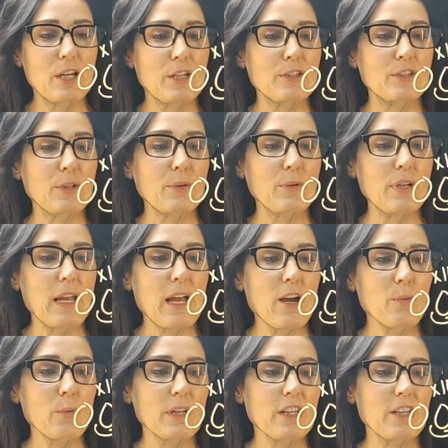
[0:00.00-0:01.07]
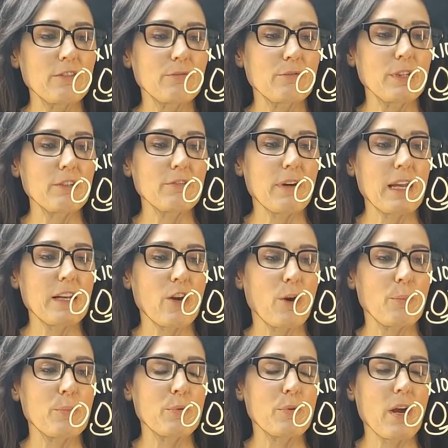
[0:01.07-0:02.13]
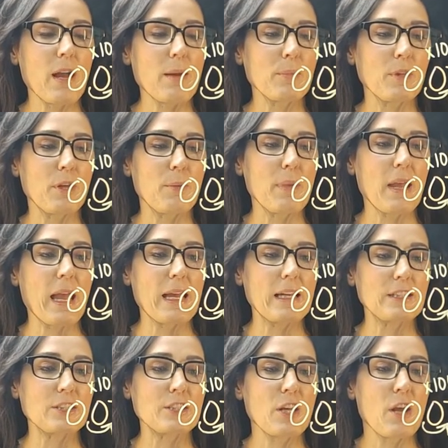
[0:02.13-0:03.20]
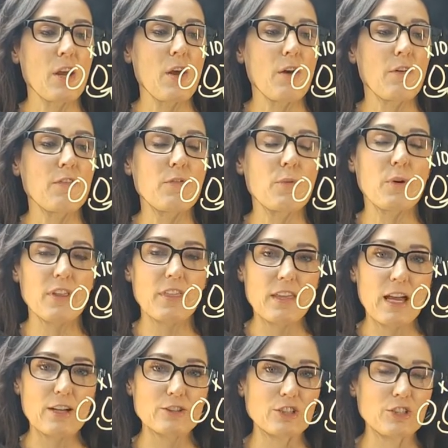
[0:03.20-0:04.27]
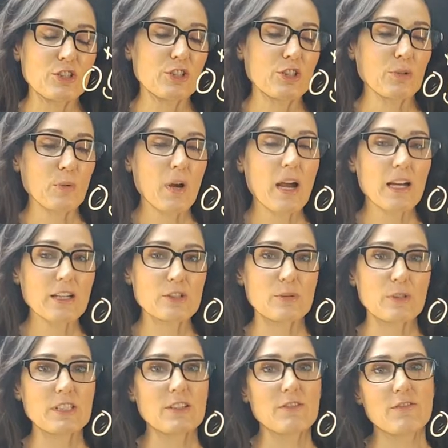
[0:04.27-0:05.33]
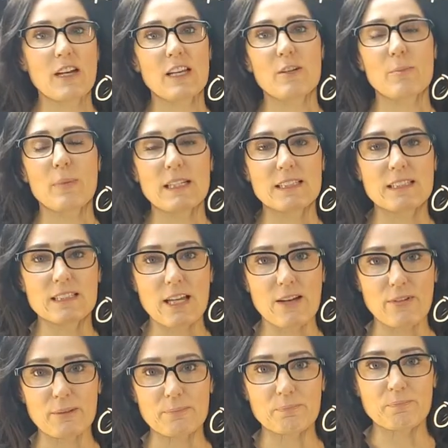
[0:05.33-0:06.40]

So now we can rewrite our problem as 4,200 divided by 7.